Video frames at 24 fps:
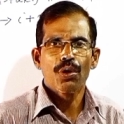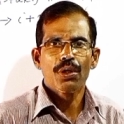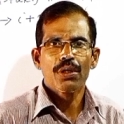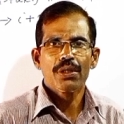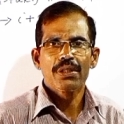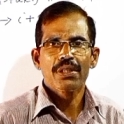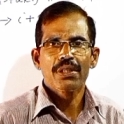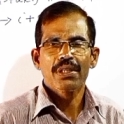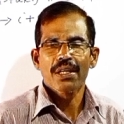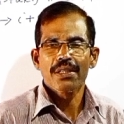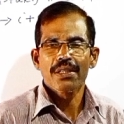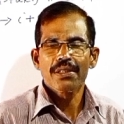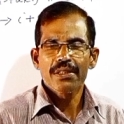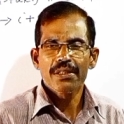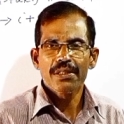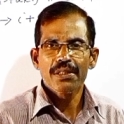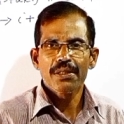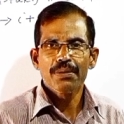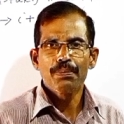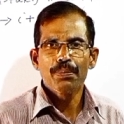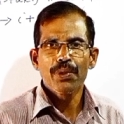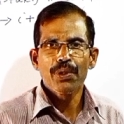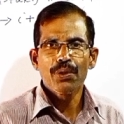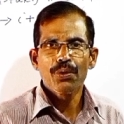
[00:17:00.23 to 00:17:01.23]
it
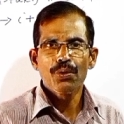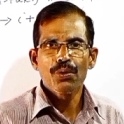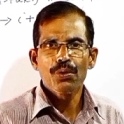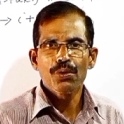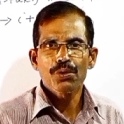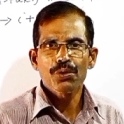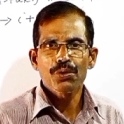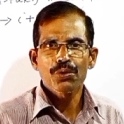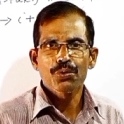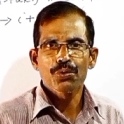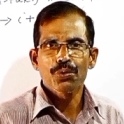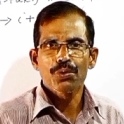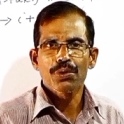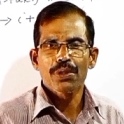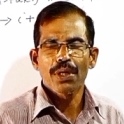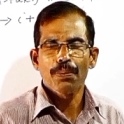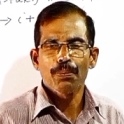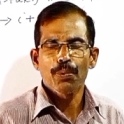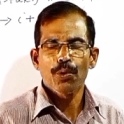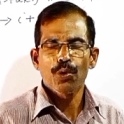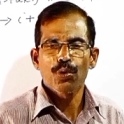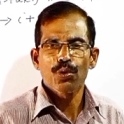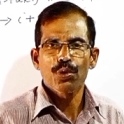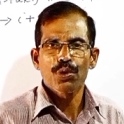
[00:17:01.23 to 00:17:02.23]
contributes to the
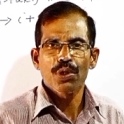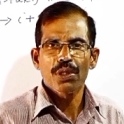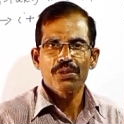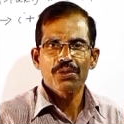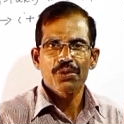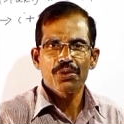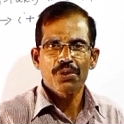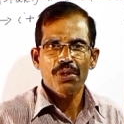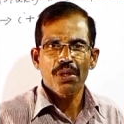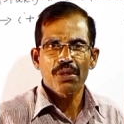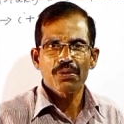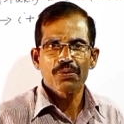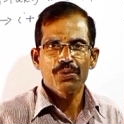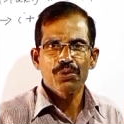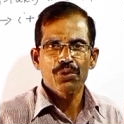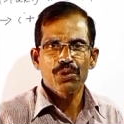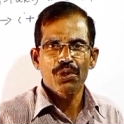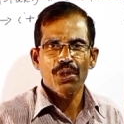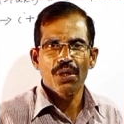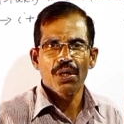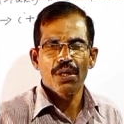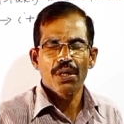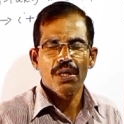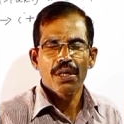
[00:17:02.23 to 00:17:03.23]
protein
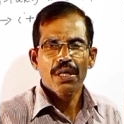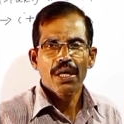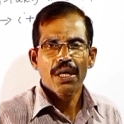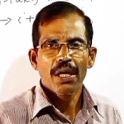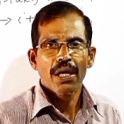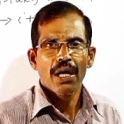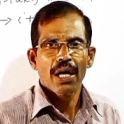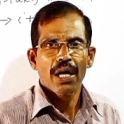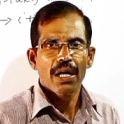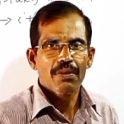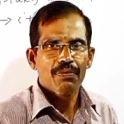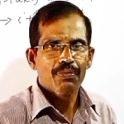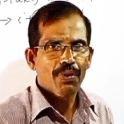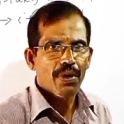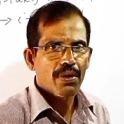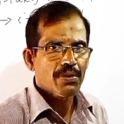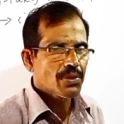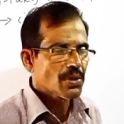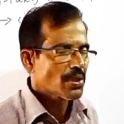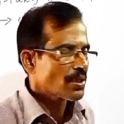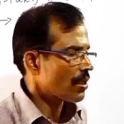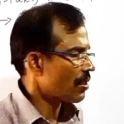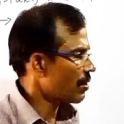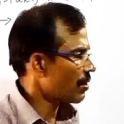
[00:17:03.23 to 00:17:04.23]
structure and
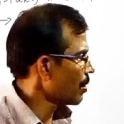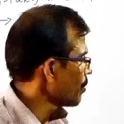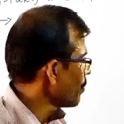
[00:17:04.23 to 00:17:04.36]
function.